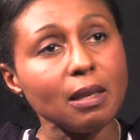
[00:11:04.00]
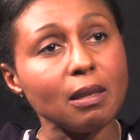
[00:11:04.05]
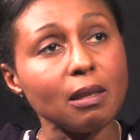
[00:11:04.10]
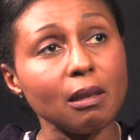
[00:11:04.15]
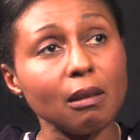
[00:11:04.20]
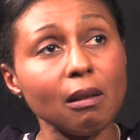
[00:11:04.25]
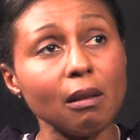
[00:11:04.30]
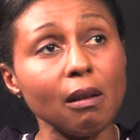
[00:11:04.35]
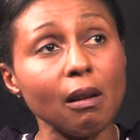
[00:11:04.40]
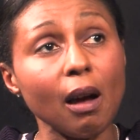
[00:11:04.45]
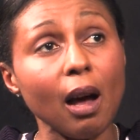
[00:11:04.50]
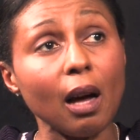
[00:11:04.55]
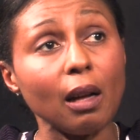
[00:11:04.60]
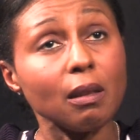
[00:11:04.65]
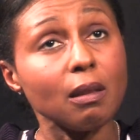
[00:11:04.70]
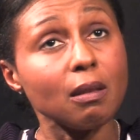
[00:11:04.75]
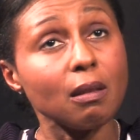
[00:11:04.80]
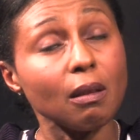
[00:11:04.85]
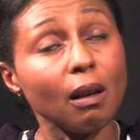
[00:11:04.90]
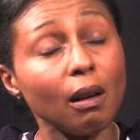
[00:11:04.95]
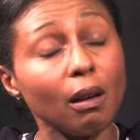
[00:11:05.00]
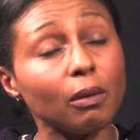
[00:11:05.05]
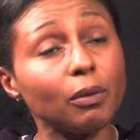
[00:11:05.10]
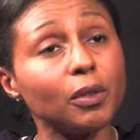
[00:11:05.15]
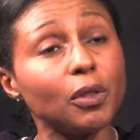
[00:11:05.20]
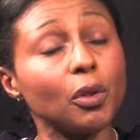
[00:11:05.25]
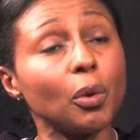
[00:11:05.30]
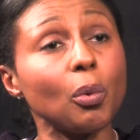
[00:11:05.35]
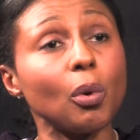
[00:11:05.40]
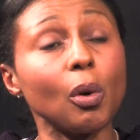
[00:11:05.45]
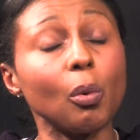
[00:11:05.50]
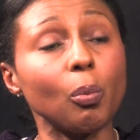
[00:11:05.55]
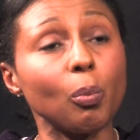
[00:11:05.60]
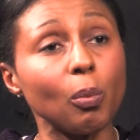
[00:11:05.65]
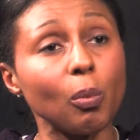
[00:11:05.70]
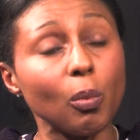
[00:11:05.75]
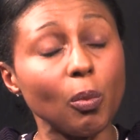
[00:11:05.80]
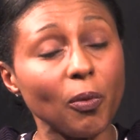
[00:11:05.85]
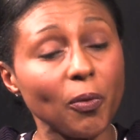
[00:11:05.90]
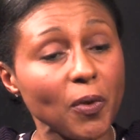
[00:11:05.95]
that are not solved or
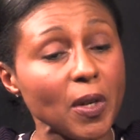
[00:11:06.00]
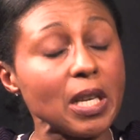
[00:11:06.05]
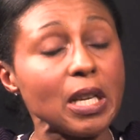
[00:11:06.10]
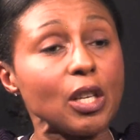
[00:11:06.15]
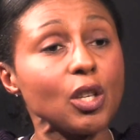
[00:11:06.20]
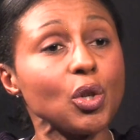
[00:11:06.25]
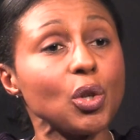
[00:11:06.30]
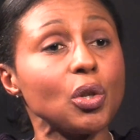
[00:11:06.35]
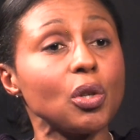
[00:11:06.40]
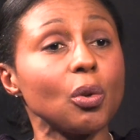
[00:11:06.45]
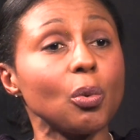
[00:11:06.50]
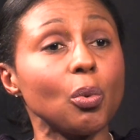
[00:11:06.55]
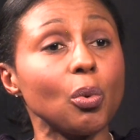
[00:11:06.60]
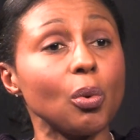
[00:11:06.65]
finished,